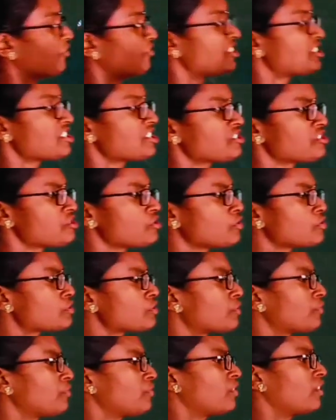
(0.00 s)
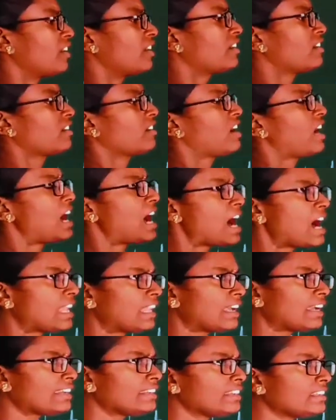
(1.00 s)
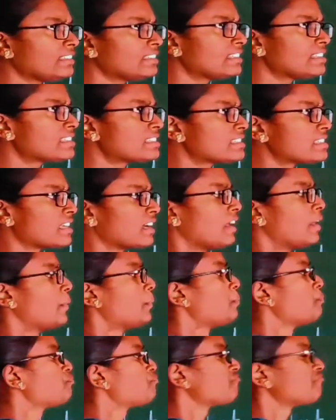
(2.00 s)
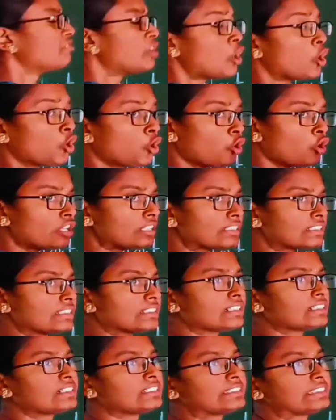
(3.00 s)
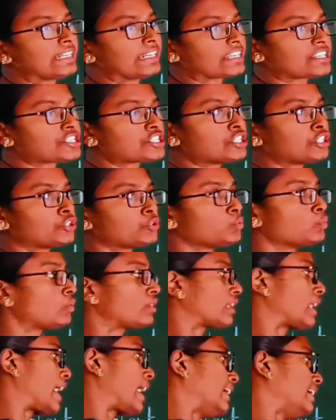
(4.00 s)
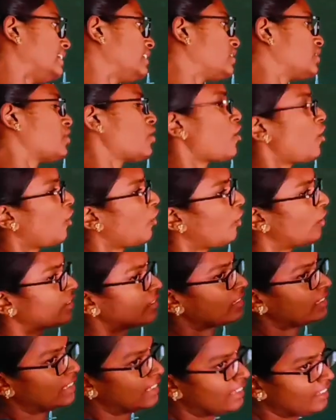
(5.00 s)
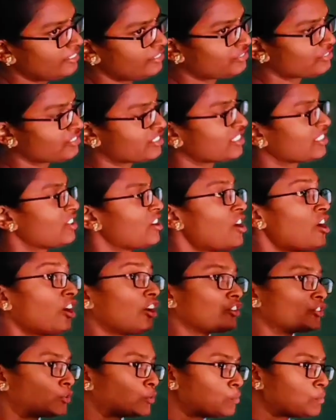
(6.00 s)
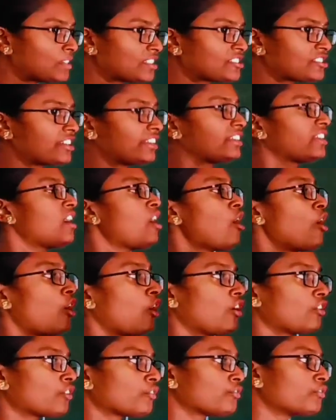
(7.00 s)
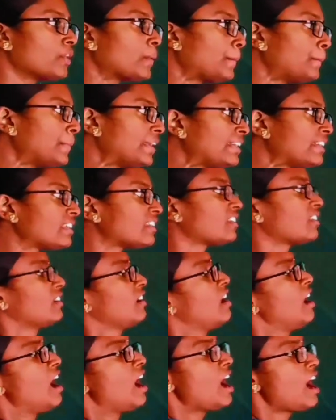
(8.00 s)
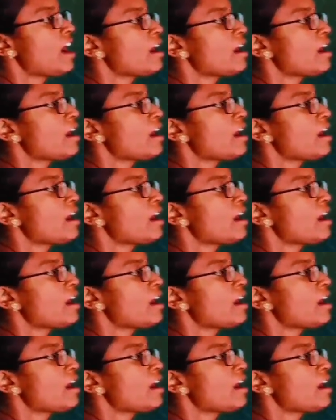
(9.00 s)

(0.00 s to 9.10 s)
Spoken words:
which is used for aligning this whole text to right or left or too much head or of the middle.